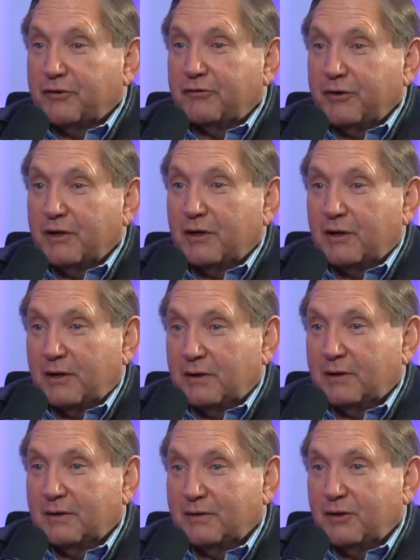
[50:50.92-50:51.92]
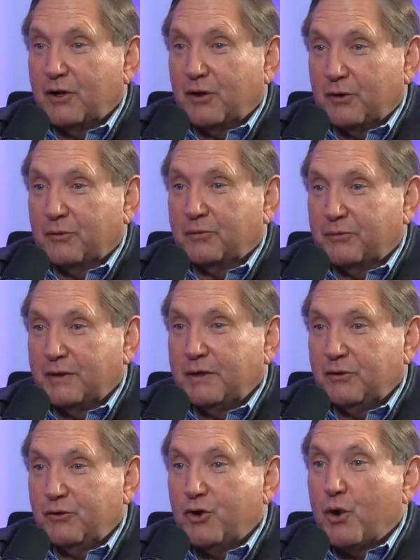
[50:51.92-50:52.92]
to feel, you know, that
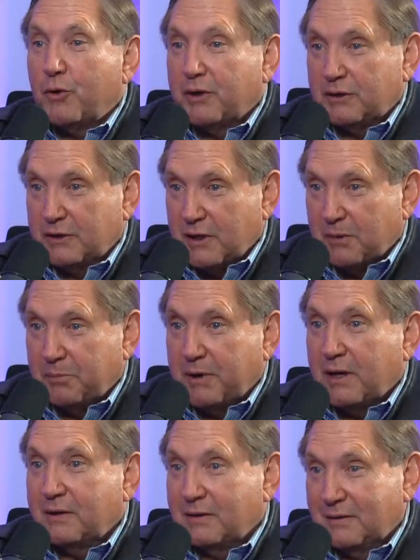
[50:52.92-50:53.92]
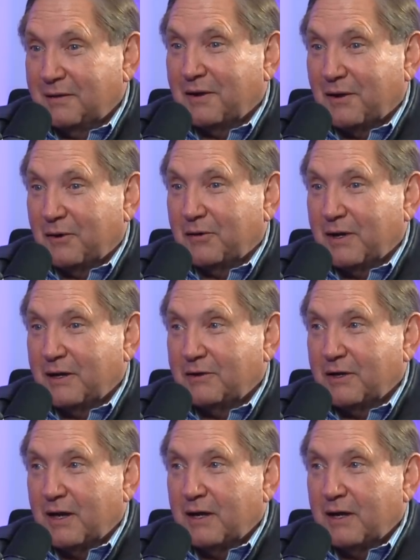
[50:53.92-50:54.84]
you know it a little bit, you know. And